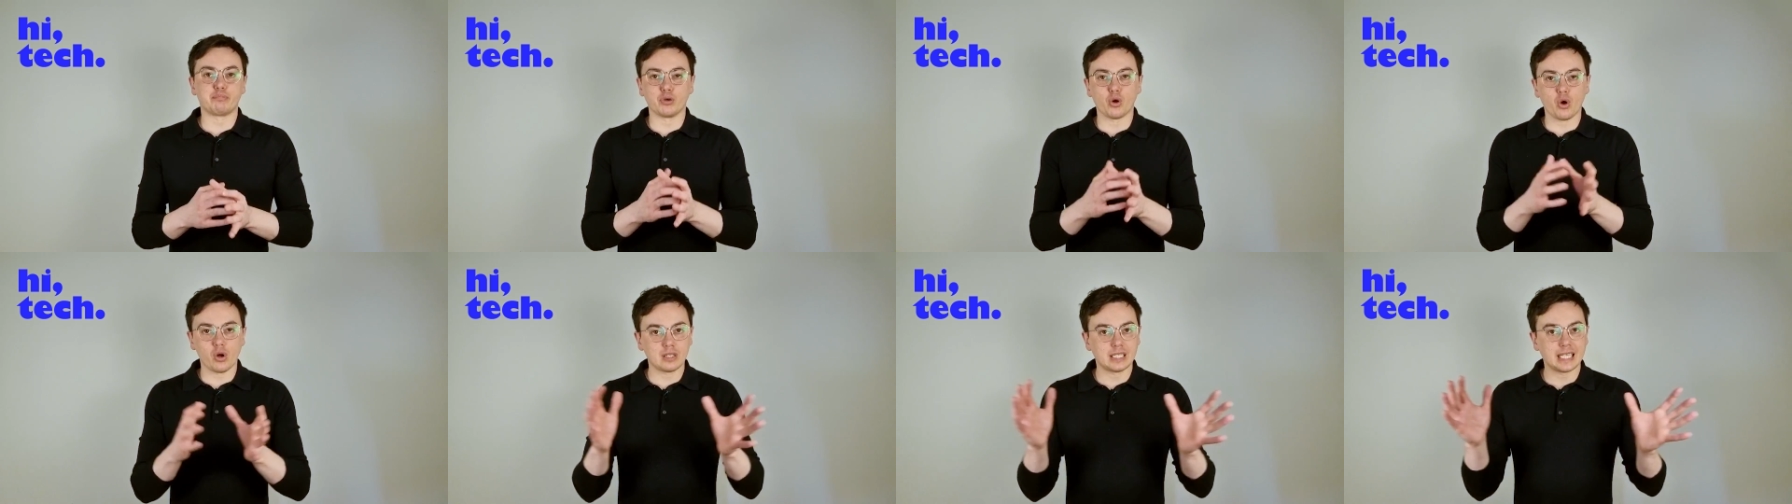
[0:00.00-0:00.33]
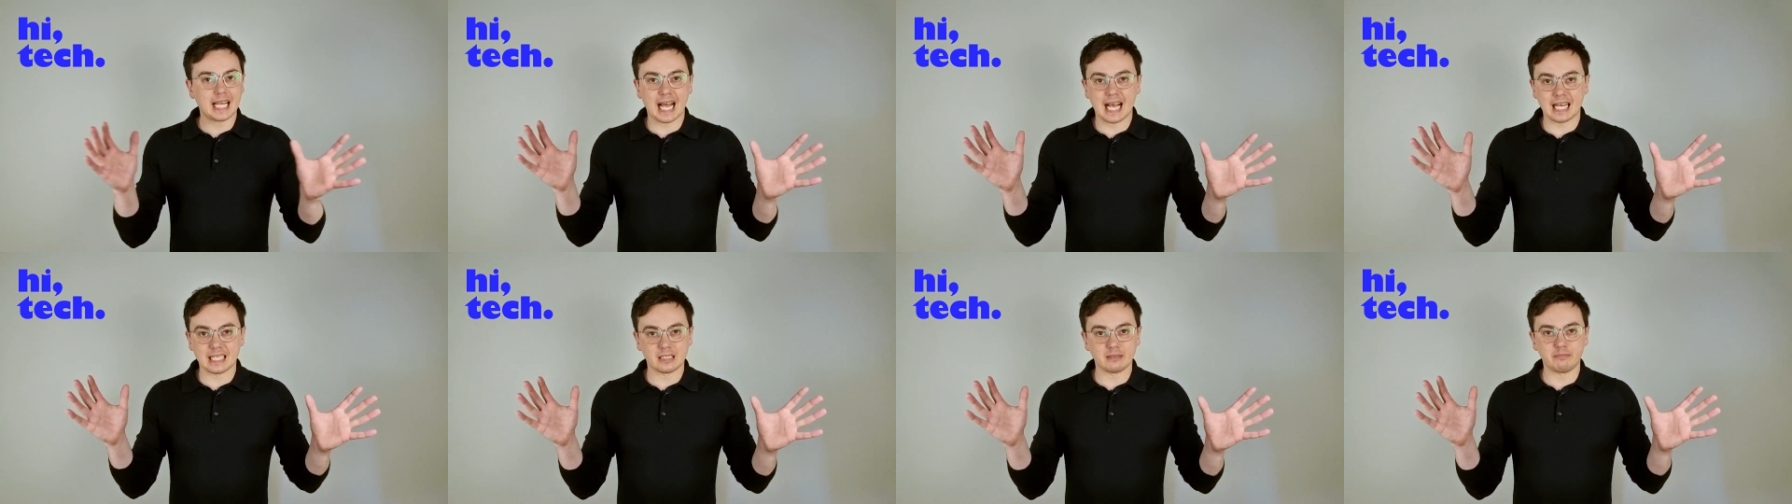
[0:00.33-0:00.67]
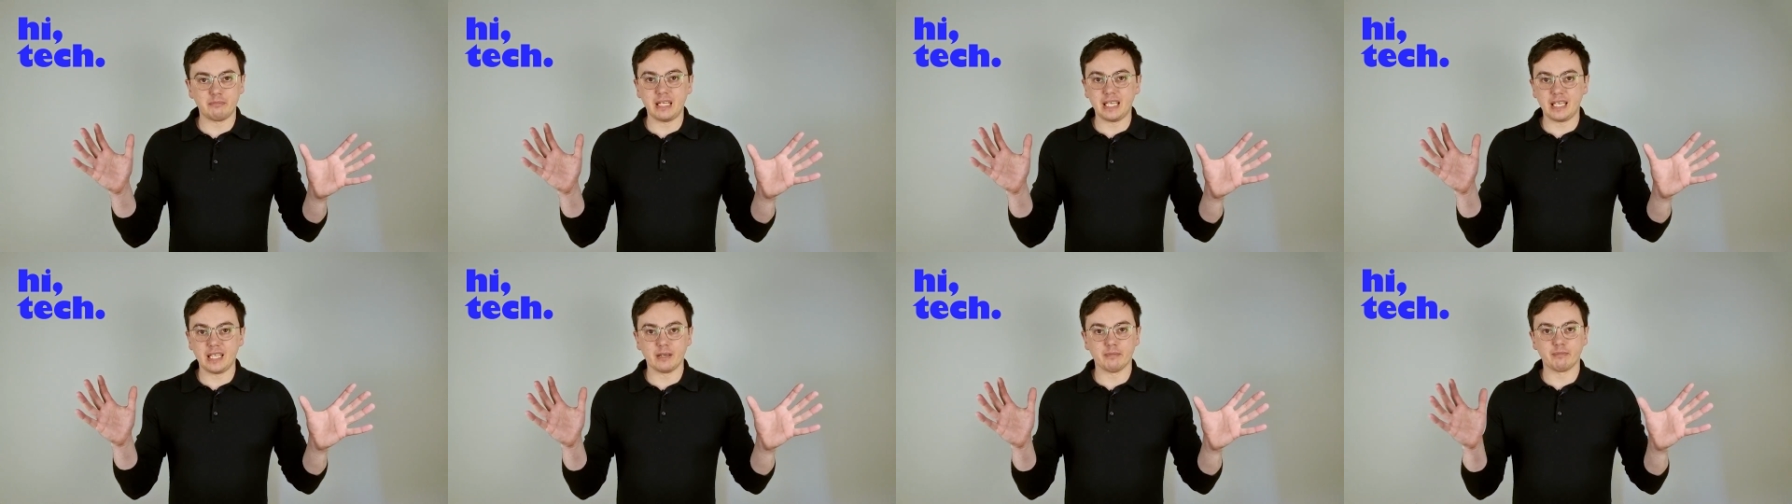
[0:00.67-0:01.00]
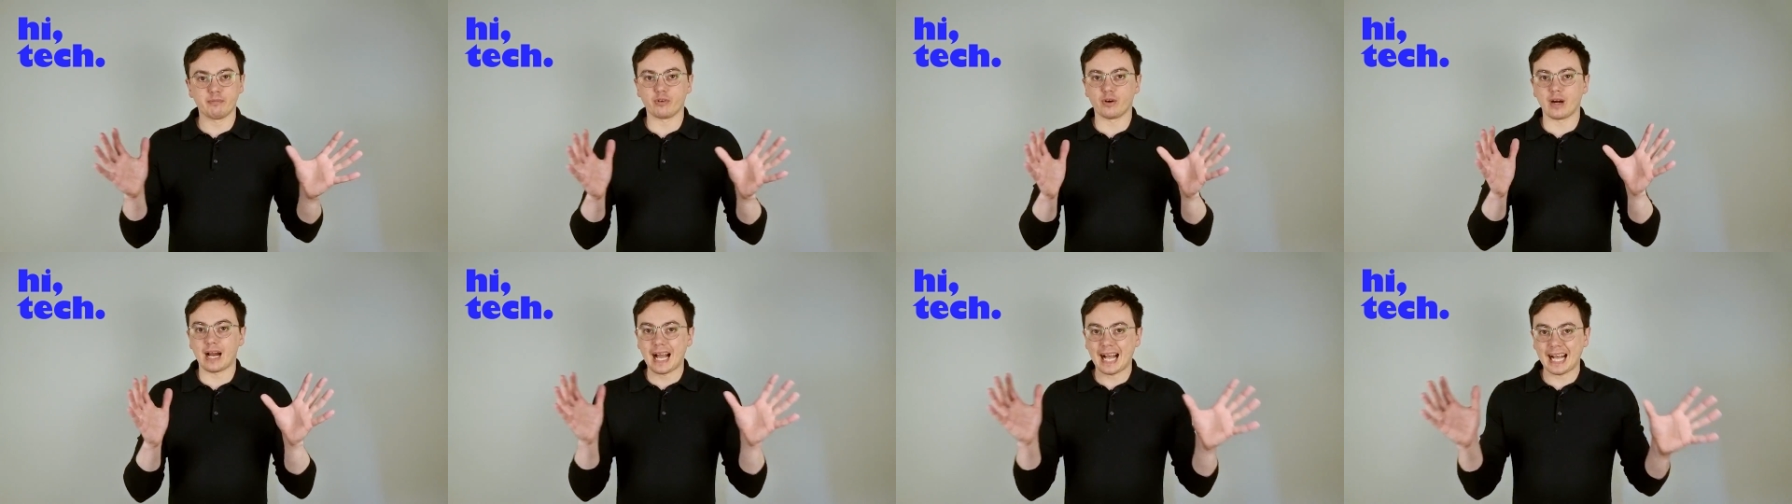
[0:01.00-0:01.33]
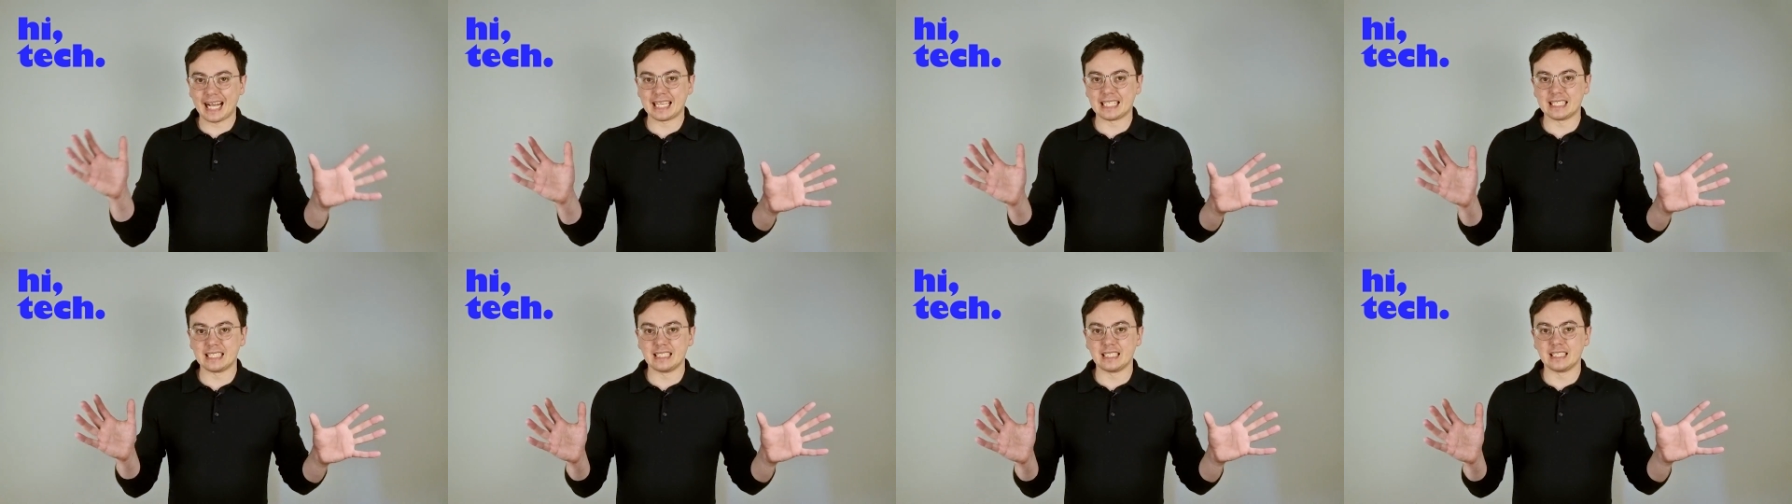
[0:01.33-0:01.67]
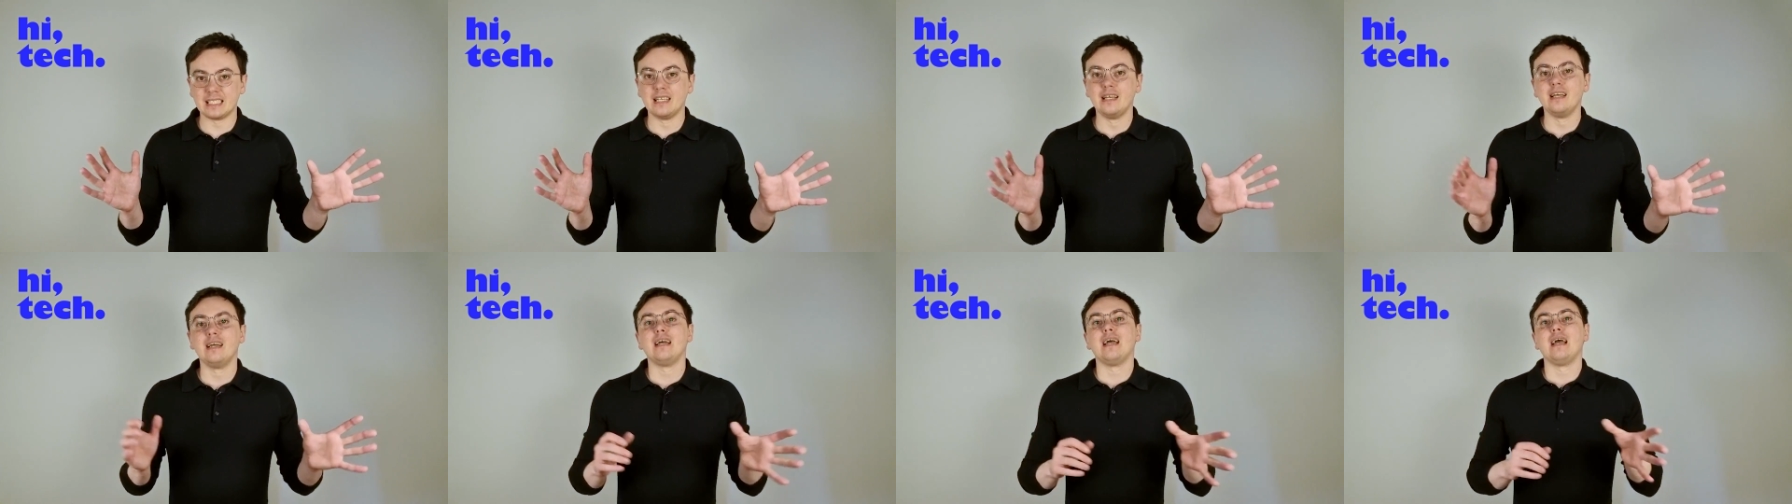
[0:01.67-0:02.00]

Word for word: broadcast medium for ads,